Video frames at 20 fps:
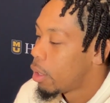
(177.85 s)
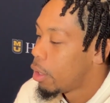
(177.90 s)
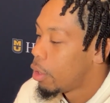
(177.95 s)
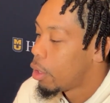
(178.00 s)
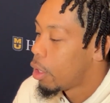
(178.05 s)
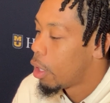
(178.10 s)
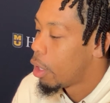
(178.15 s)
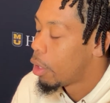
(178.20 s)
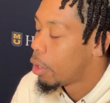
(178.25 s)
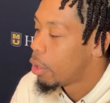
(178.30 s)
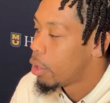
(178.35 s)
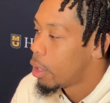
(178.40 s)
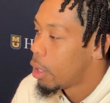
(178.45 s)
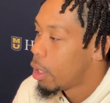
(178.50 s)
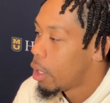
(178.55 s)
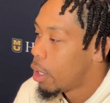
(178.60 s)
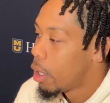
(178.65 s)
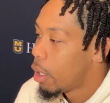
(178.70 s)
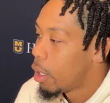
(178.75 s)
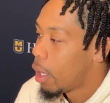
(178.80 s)
You know,
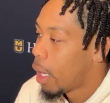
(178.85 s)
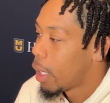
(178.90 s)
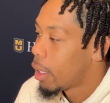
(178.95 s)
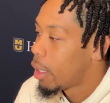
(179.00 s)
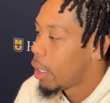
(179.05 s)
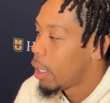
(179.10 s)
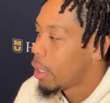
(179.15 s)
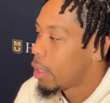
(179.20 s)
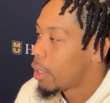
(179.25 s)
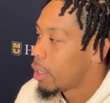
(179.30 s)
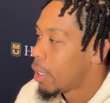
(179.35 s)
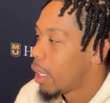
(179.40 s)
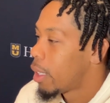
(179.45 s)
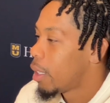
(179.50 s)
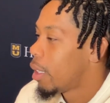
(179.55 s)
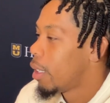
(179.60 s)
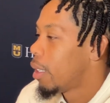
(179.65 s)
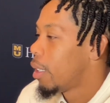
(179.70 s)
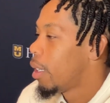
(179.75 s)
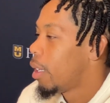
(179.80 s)
I think just at
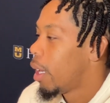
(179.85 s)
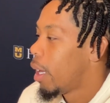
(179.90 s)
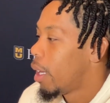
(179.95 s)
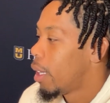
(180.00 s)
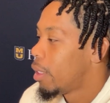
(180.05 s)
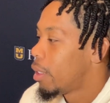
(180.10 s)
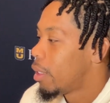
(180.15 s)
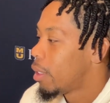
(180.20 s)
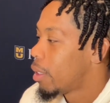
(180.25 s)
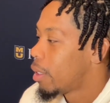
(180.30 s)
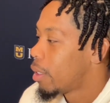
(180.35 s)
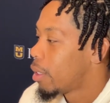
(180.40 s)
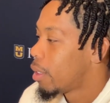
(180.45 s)
the end of the day,